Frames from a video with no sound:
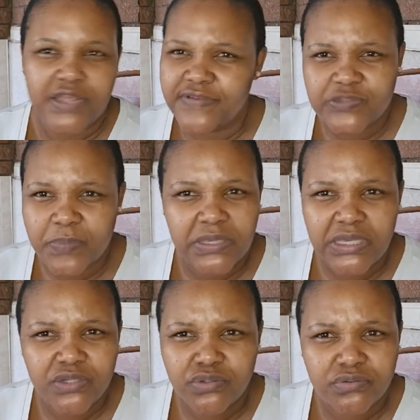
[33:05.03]
never
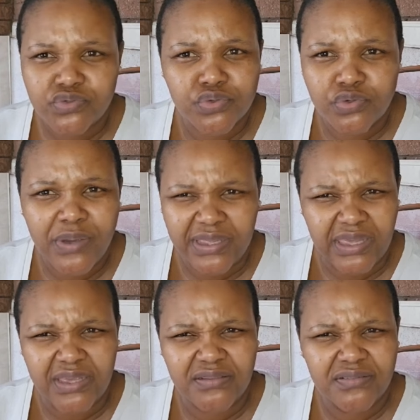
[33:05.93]
speaking to you
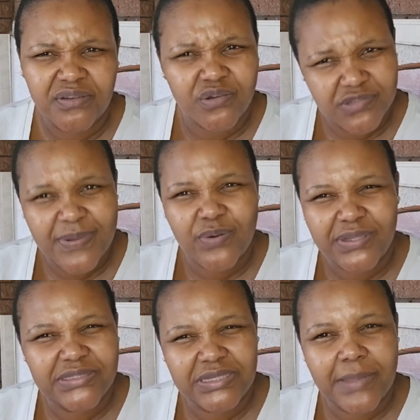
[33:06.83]
again because
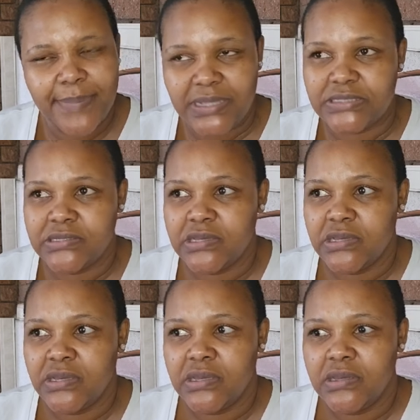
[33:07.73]
bakwatile but
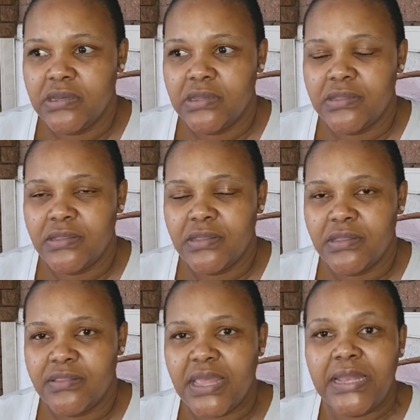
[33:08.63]

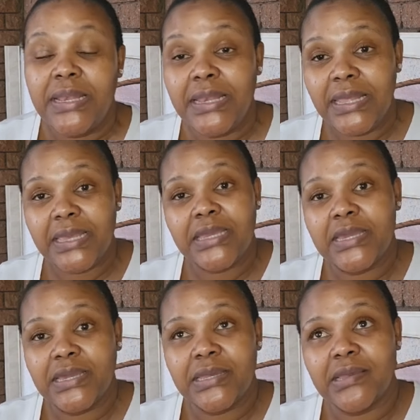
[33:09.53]
they
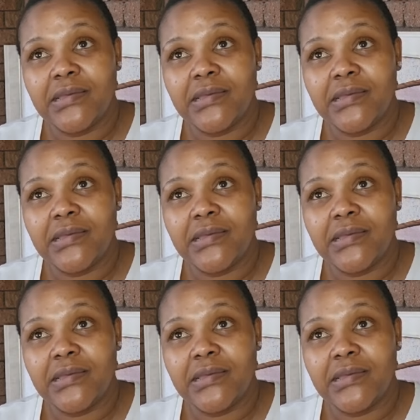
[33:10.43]
lack